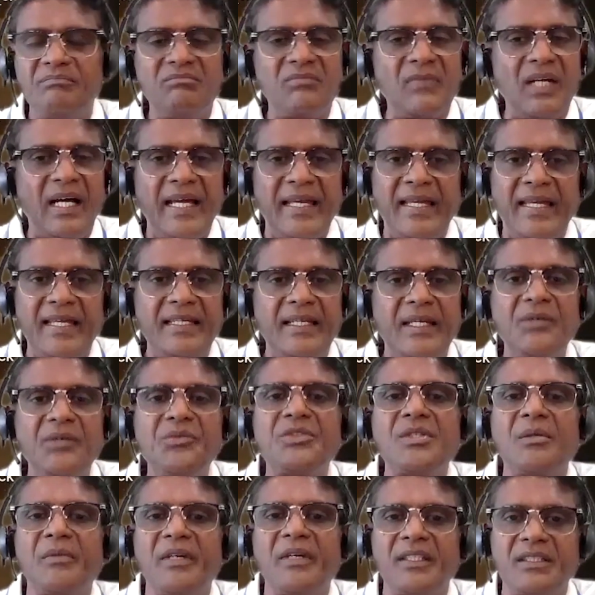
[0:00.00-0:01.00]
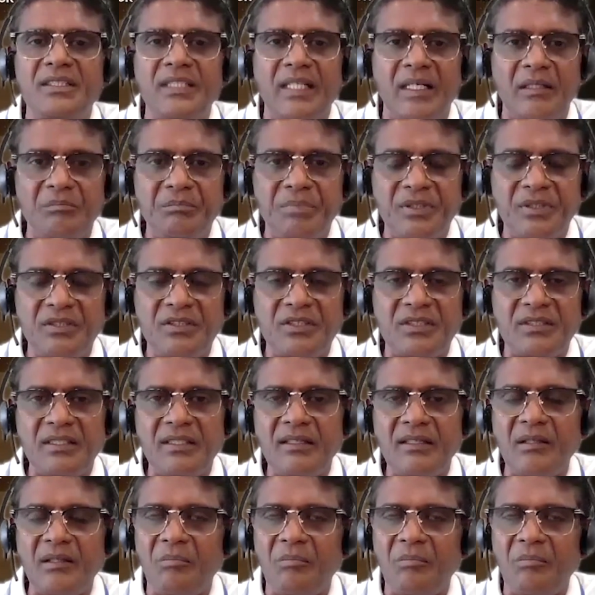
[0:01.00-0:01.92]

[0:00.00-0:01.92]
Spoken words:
I can give some examples